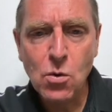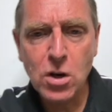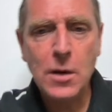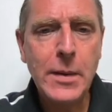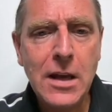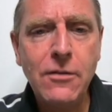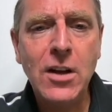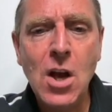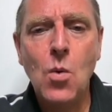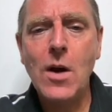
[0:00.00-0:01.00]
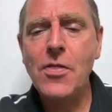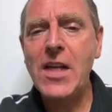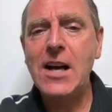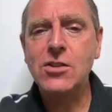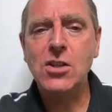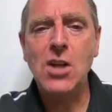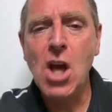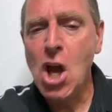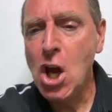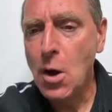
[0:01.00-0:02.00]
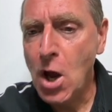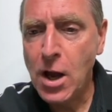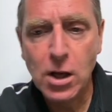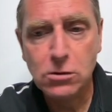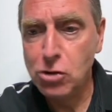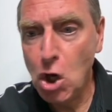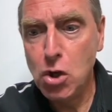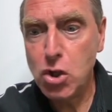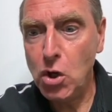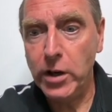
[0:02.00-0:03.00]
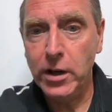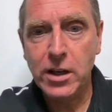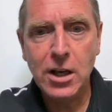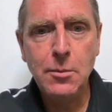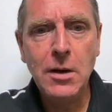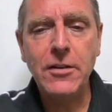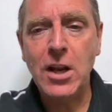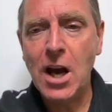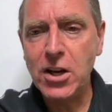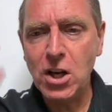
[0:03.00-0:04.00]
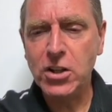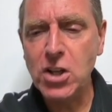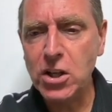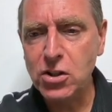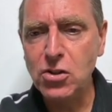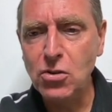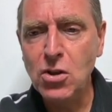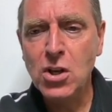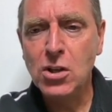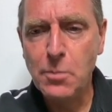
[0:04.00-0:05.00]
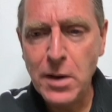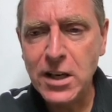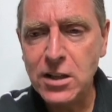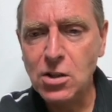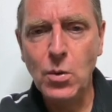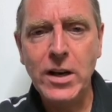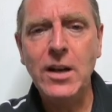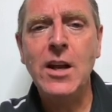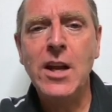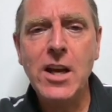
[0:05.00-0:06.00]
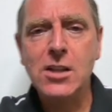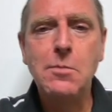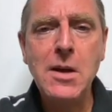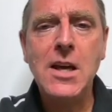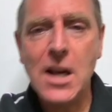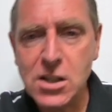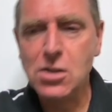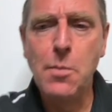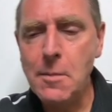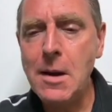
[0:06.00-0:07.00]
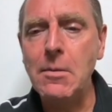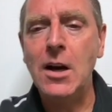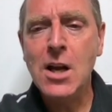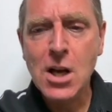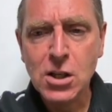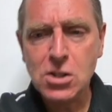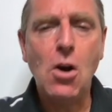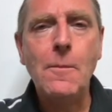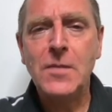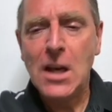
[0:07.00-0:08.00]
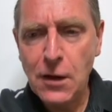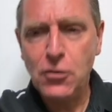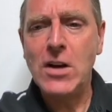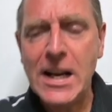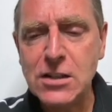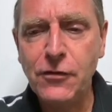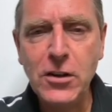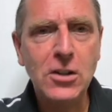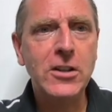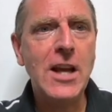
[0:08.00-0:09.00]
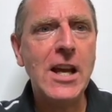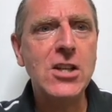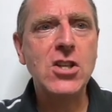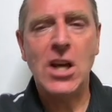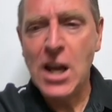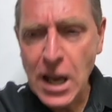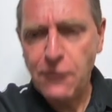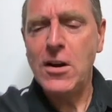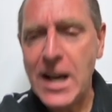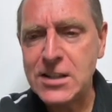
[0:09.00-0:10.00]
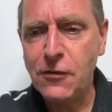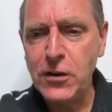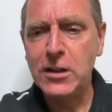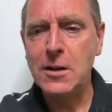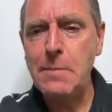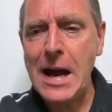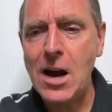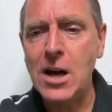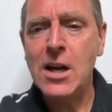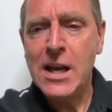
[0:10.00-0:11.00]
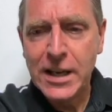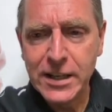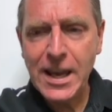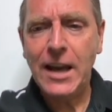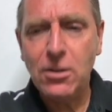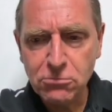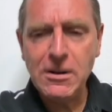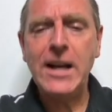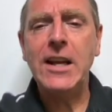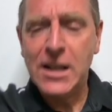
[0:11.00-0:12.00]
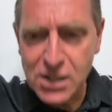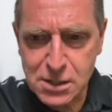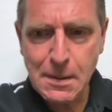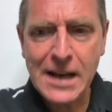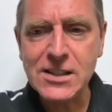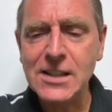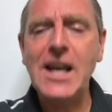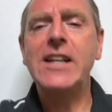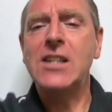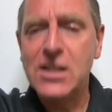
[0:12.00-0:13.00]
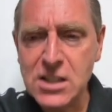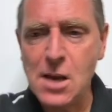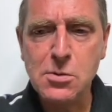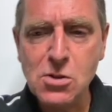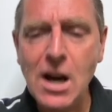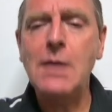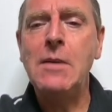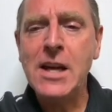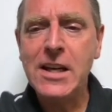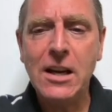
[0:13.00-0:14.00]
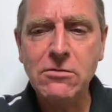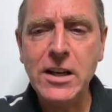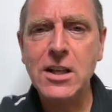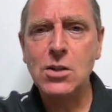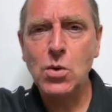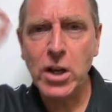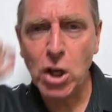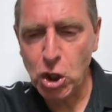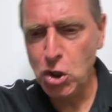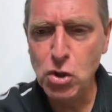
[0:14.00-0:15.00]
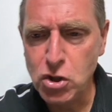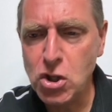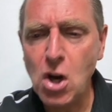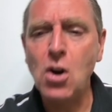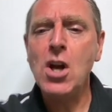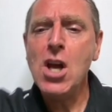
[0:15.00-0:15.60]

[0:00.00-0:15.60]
We're going to be giving 1,000 Dogecoin. Can you believe it? And all you got to do to be in it, to win it, is be a super member. So if you guys are feeling the energy, if you guys are feeling the power, get ready, smash the likes, subscribe, get ready, because we've got a huge show.